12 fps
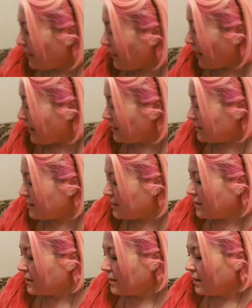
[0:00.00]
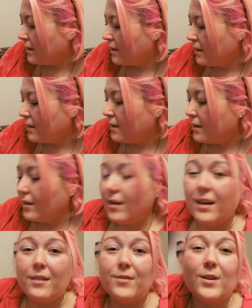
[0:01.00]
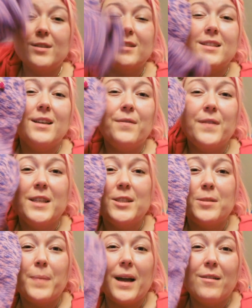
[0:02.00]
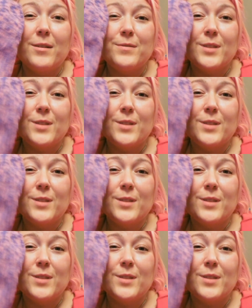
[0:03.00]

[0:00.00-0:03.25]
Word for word: that I have got a finished pair of